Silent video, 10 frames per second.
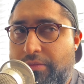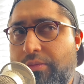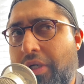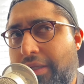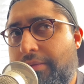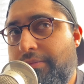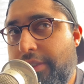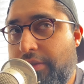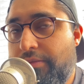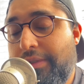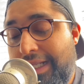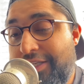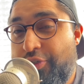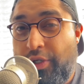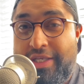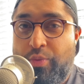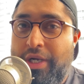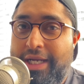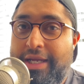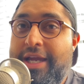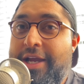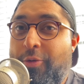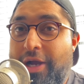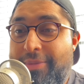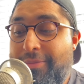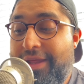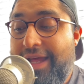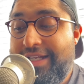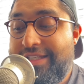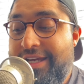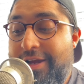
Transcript: Well, I'll showcase what I mean by that.